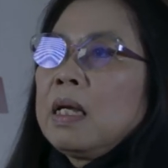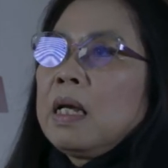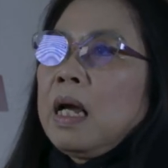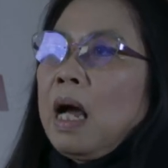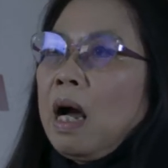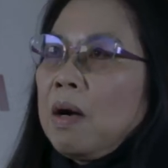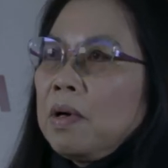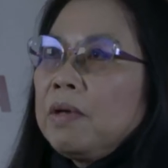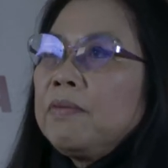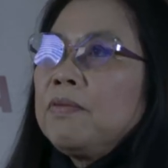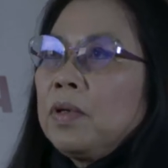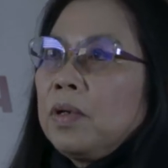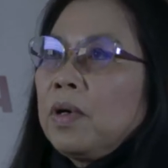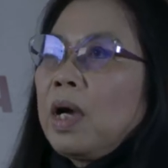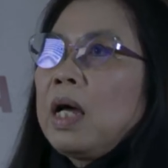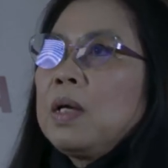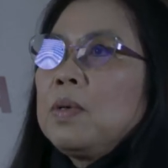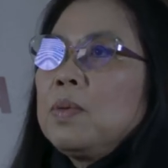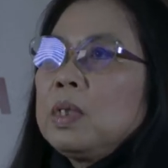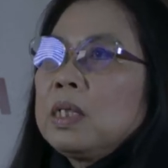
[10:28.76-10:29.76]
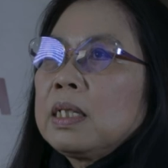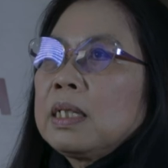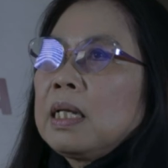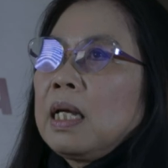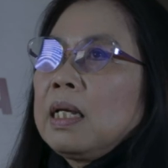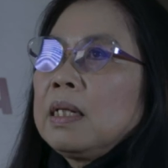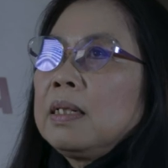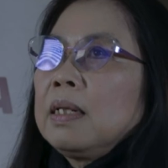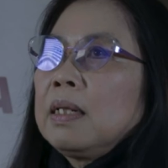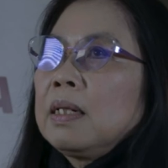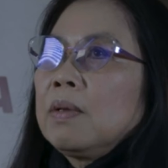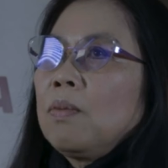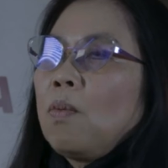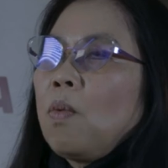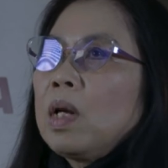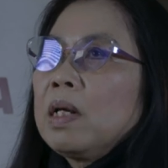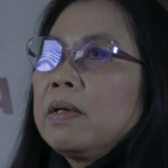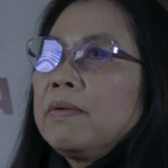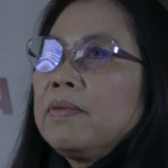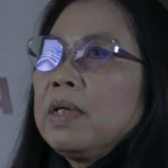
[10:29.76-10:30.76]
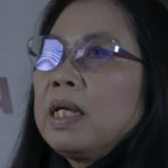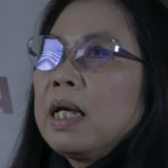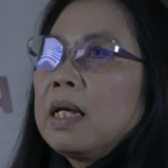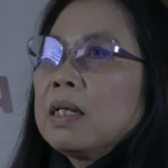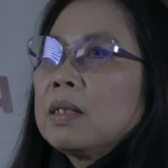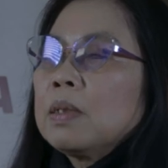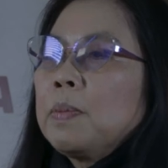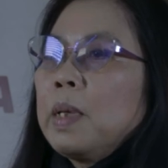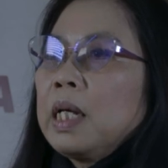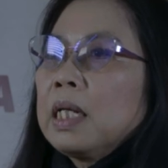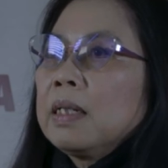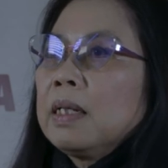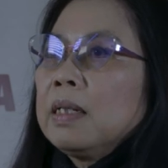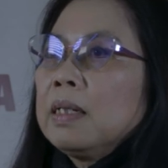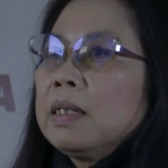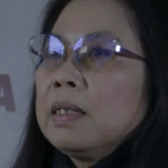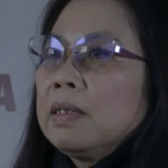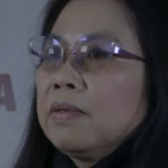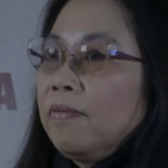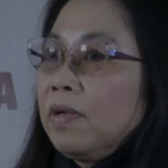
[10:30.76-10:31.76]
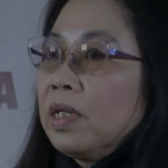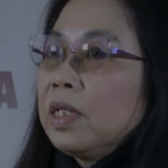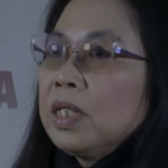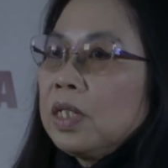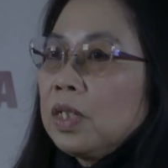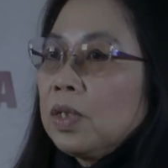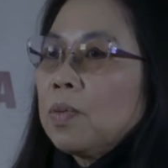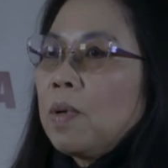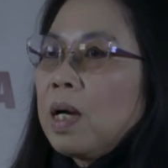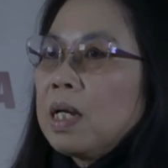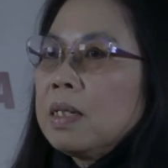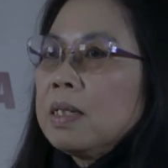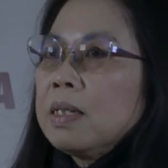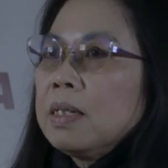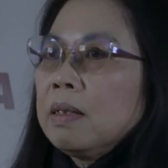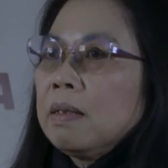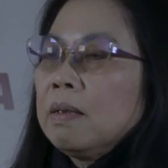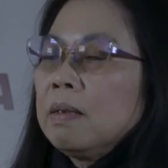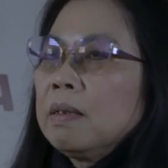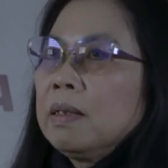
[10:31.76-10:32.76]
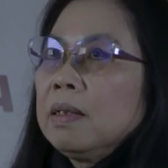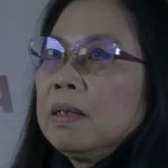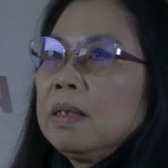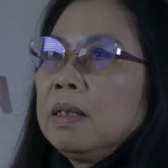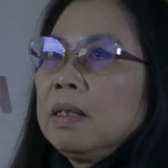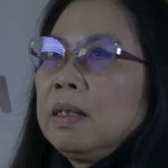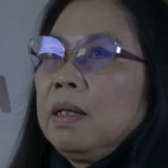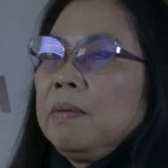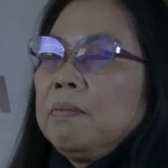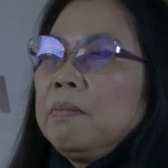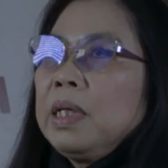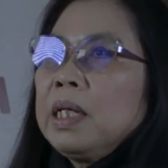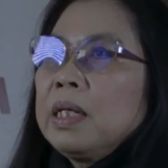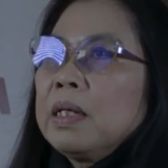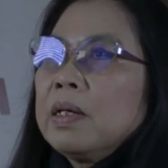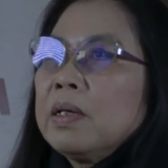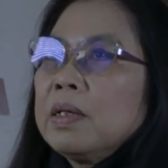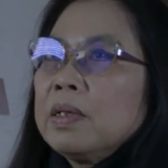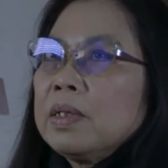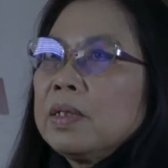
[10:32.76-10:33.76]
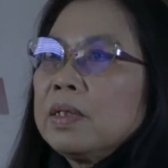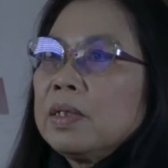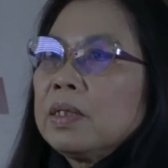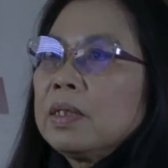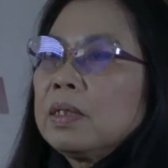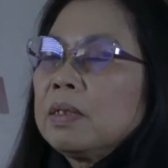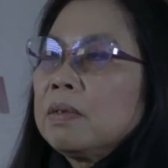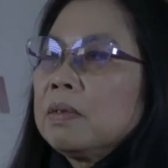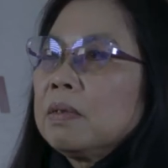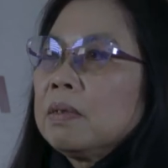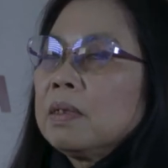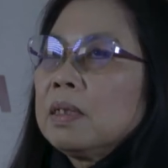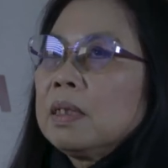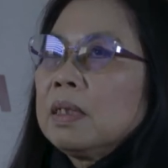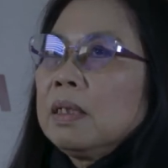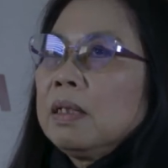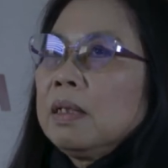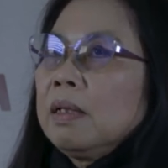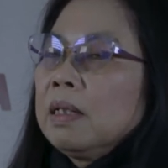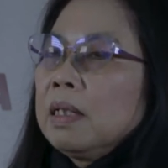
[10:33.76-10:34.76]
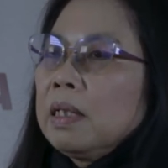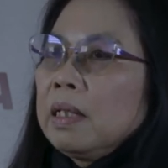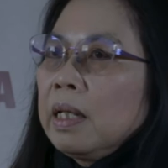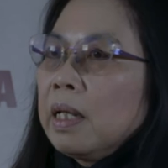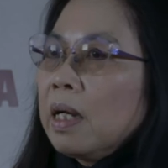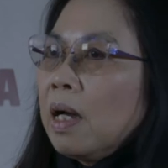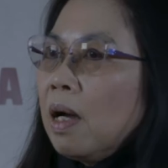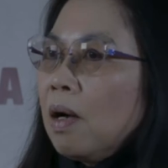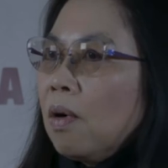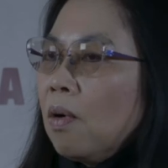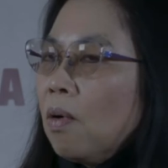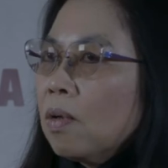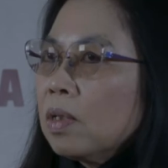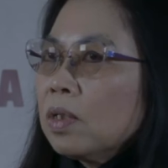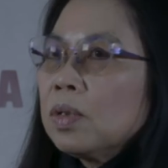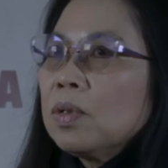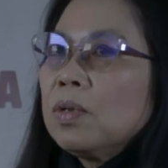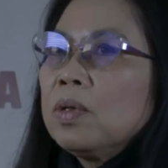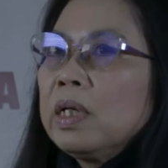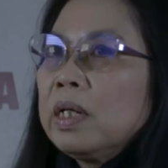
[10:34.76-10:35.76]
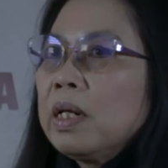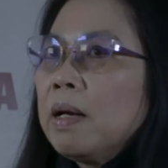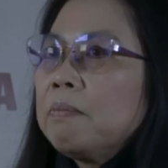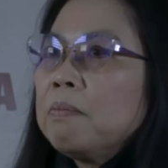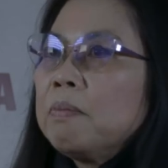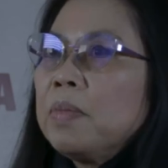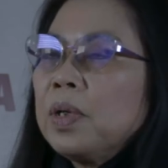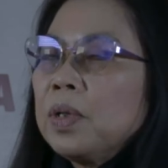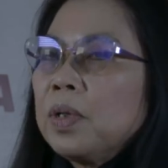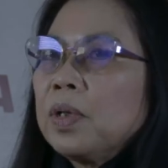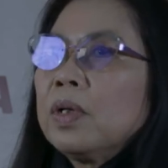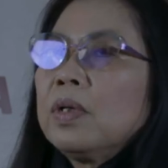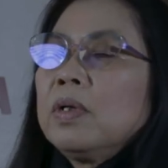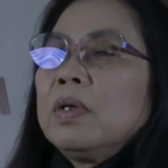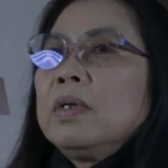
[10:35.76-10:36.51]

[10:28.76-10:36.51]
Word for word: However, I would say that one of the aspects that is very striking because there are also a number